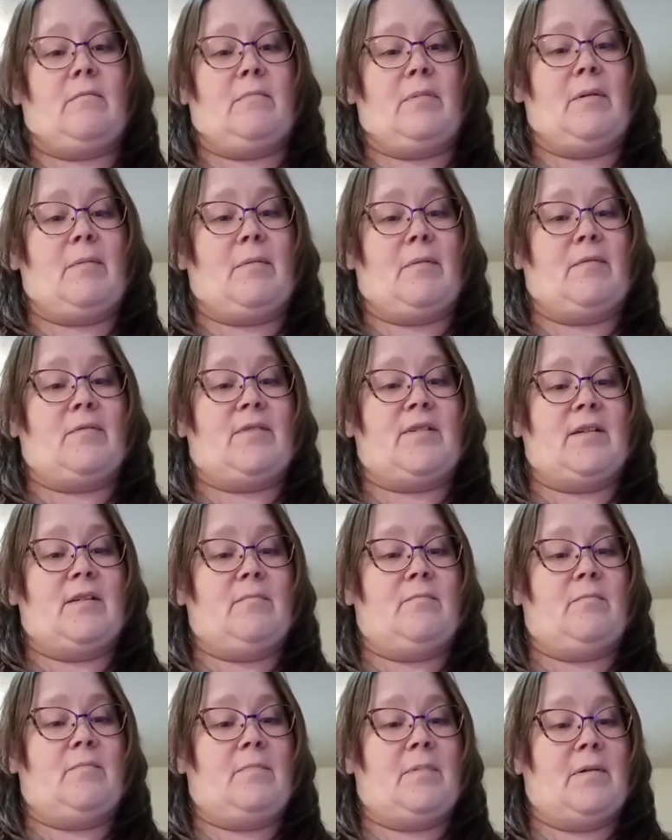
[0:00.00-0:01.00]
People have
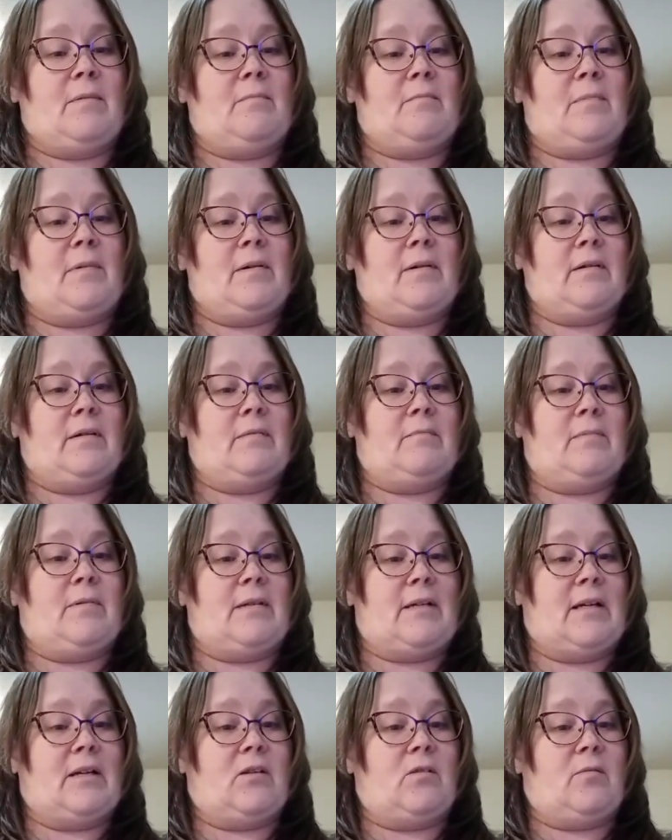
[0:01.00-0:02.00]
seen peeling
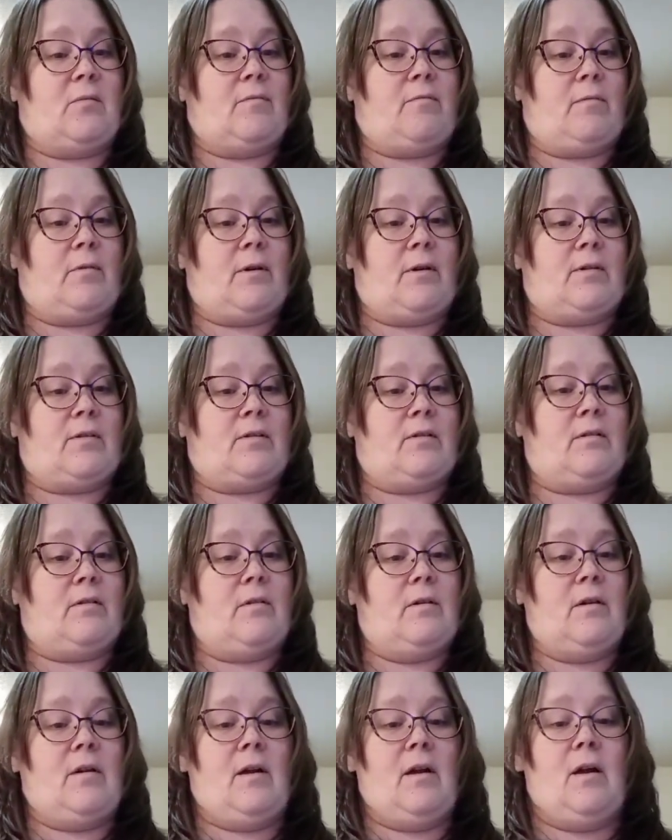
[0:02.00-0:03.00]
potatoes before. So
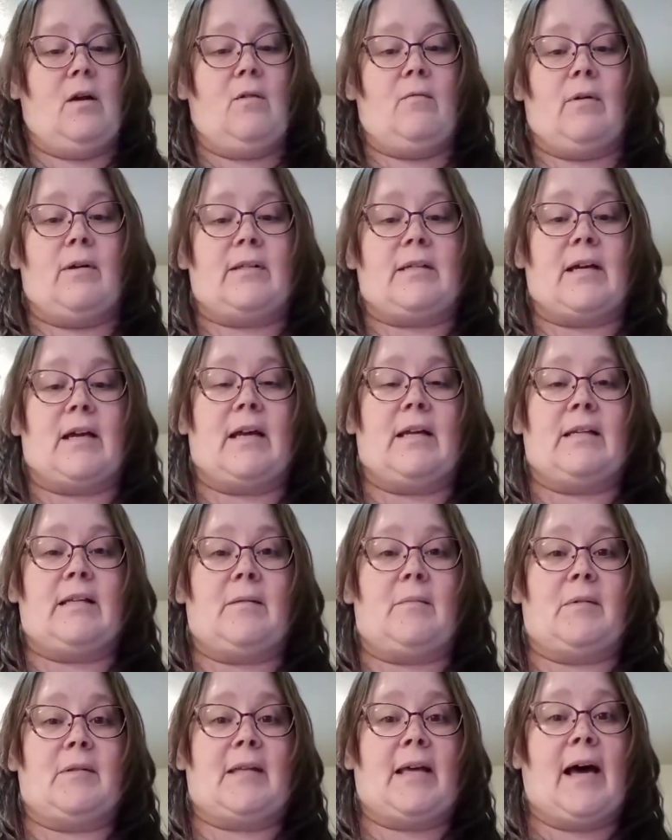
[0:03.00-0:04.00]
once I get
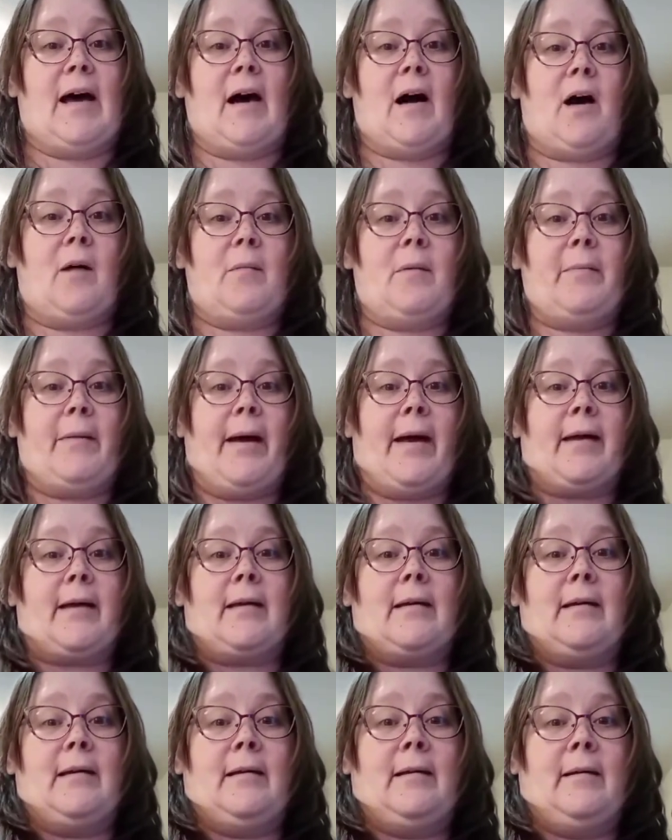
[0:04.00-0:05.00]
done with that, I'll be
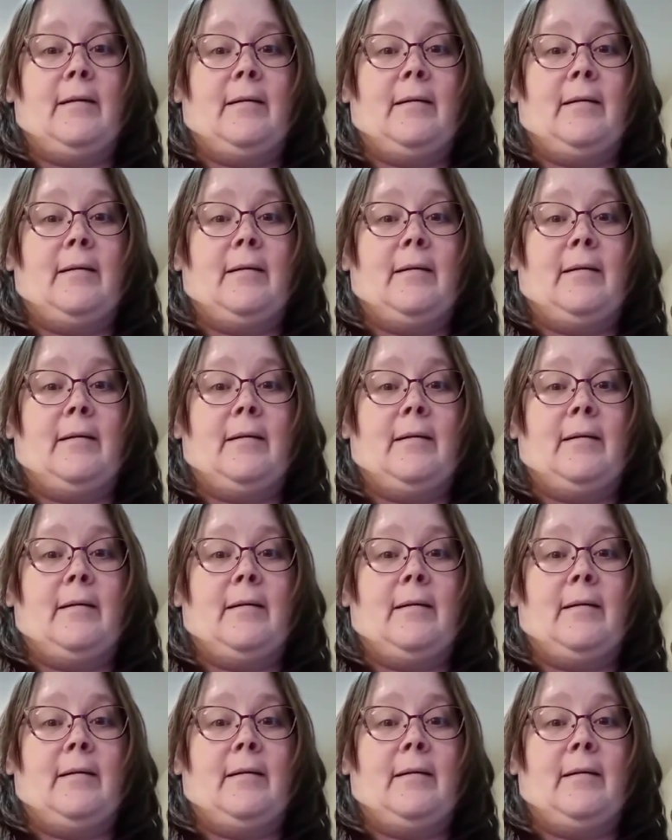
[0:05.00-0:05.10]
back.